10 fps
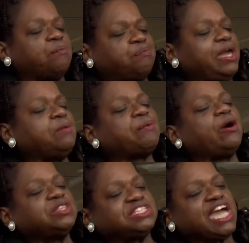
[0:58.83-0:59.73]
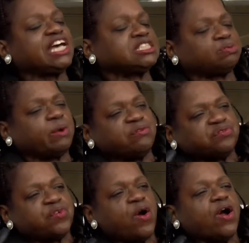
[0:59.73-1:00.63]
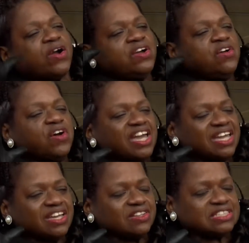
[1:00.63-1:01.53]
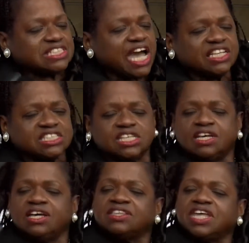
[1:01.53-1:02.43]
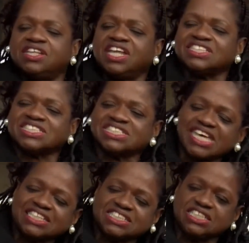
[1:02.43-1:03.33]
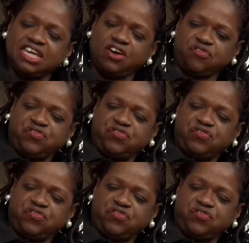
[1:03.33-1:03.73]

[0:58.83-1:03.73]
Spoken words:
of people desperate for just the necessity of